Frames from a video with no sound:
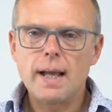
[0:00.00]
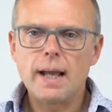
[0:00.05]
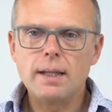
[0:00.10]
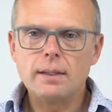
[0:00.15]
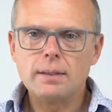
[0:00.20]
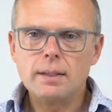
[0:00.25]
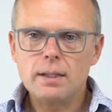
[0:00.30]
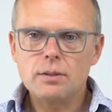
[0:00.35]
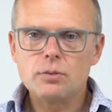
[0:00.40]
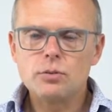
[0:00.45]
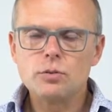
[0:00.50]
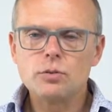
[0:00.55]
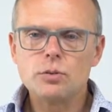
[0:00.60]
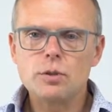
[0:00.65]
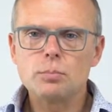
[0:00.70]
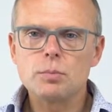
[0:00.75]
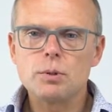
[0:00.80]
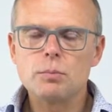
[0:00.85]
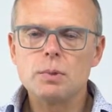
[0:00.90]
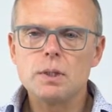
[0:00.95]
And that
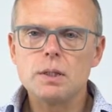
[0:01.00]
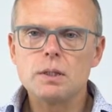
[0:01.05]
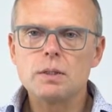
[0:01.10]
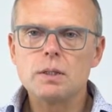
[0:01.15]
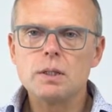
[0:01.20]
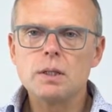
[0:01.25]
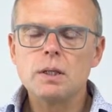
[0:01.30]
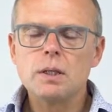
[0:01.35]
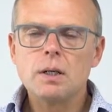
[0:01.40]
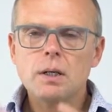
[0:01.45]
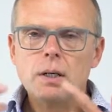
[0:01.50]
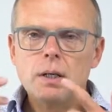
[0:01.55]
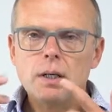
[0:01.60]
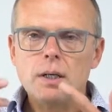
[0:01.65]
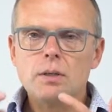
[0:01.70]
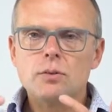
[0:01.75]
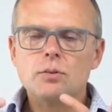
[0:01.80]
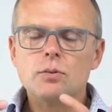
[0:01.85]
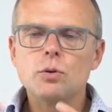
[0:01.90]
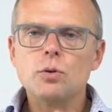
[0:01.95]
susceptibility
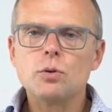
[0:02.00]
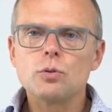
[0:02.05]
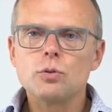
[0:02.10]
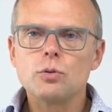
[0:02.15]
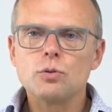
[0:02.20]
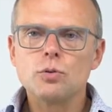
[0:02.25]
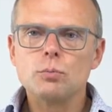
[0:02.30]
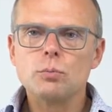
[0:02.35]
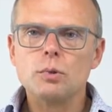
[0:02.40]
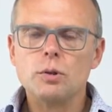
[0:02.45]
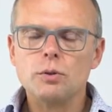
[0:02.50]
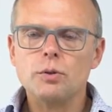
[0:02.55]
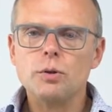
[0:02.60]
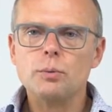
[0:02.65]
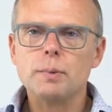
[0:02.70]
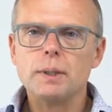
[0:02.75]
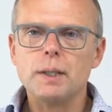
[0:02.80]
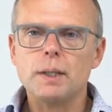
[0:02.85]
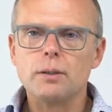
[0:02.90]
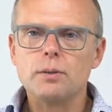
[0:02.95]
is autosomal
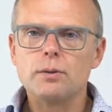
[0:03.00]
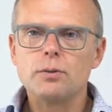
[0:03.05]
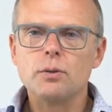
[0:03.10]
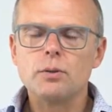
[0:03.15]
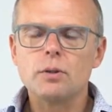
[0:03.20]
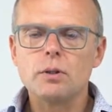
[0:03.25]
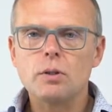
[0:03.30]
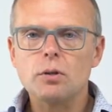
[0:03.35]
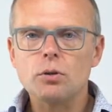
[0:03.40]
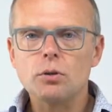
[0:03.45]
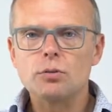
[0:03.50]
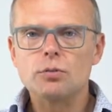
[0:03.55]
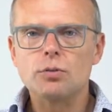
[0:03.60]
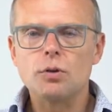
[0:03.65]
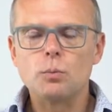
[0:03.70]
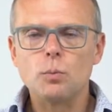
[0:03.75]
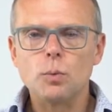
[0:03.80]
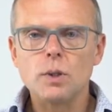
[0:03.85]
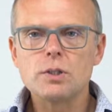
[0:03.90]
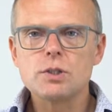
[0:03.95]
dominant, so it goes
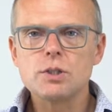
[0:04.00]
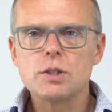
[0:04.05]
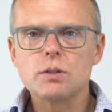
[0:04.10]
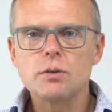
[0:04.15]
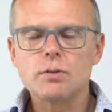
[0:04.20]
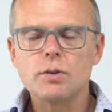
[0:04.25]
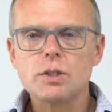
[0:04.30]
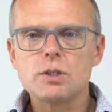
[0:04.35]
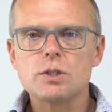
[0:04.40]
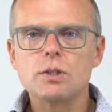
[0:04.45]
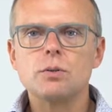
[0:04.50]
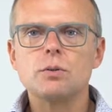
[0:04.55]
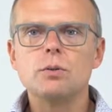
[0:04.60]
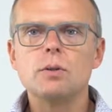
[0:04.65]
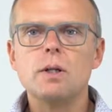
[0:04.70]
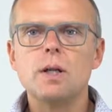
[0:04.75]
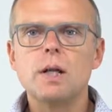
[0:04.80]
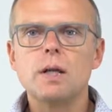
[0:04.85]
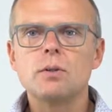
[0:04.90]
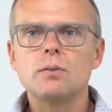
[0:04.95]
from one generation to
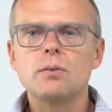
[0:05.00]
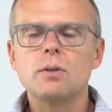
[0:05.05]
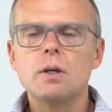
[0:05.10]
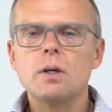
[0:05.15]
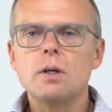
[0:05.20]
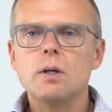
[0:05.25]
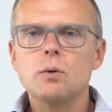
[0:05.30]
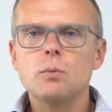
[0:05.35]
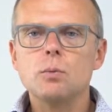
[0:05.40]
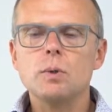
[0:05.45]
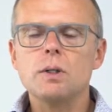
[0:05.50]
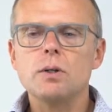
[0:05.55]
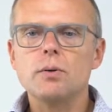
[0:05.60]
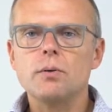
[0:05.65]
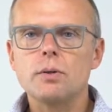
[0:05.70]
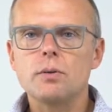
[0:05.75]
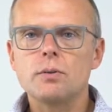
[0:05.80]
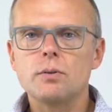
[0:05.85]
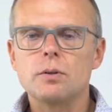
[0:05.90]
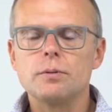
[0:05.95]
the next with a
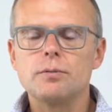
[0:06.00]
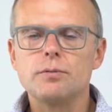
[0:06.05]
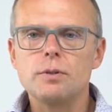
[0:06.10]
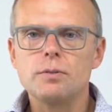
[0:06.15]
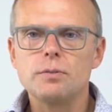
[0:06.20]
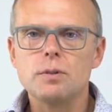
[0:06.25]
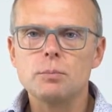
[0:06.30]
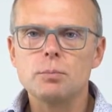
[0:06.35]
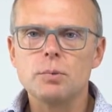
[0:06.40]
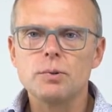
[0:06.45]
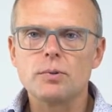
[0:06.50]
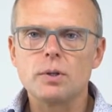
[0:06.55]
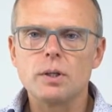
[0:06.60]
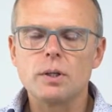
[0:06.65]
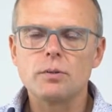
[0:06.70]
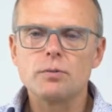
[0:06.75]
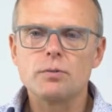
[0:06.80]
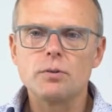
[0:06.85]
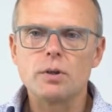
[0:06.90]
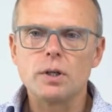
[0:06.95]
risk of
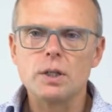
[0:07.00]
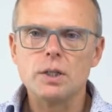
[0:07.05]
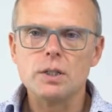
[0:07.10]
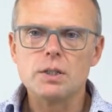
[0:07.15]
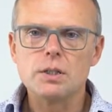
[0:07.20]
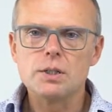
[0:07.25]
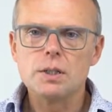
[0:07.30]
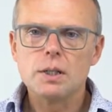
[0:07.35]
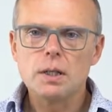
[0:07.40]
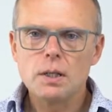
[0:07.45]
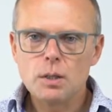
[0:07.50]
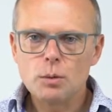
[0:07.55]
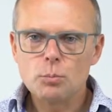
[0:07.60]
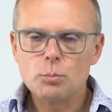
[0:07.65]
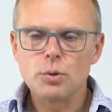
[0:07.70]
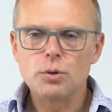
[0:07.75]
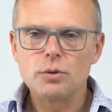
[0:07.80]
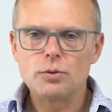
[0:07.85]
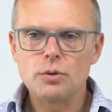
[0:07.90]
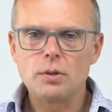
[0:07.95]
50% for each
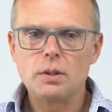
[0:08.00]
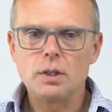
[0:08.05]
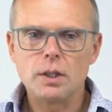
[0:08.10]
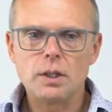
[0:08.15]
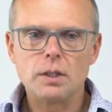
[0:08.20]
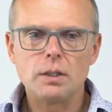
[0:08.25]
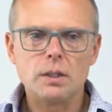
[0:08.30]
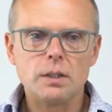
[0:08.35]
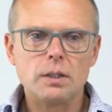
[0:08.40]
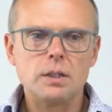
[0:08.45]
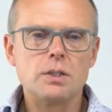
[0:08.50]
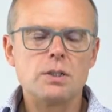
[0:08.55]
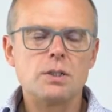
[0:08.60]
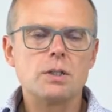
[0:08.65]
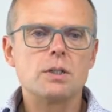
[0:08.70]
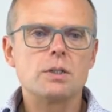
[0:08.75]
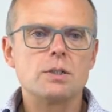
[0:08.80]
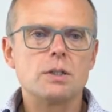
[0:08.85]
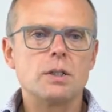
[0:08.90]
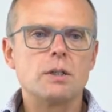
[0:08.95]
person in
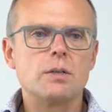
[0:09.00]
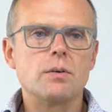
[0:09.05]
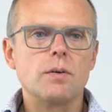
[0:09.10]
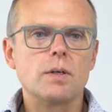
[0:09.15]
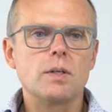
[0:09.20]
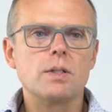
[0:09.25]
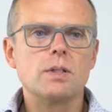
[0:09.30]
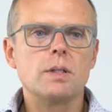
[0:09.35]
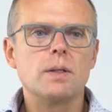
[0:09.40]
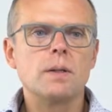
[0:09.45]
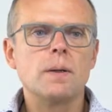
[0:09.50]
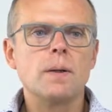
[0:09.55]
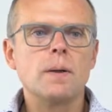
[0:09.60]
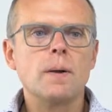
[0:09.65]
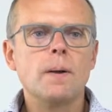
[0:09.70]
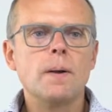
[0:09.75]
each generation.